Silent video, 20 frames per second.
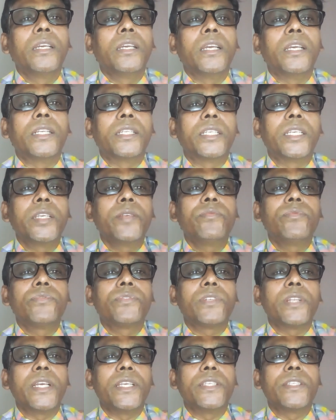and
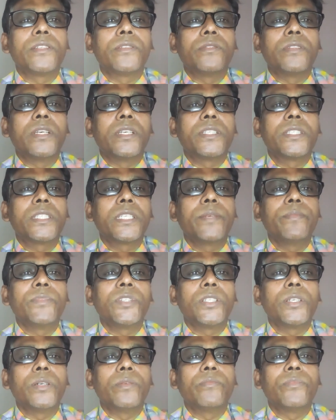gives rise to the
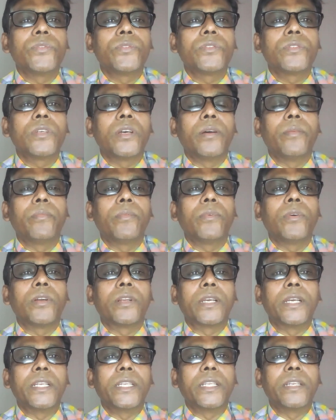symptoms of
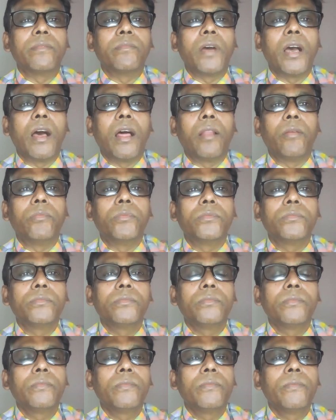organ involved.
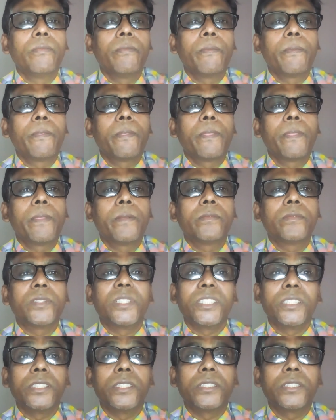
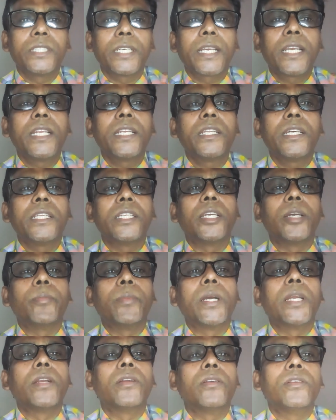This is secondary
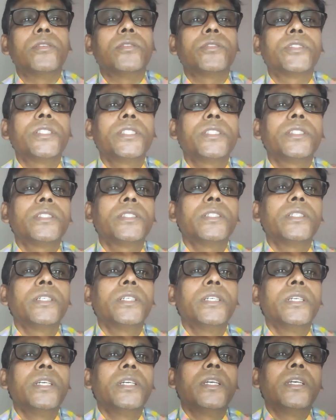amyloidosis,
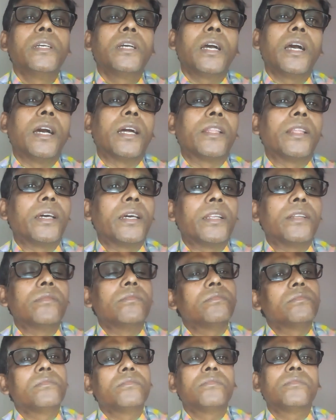other
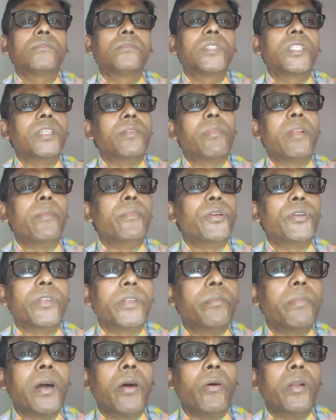inflammatory
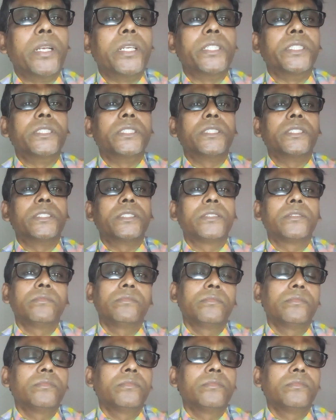bowel disease.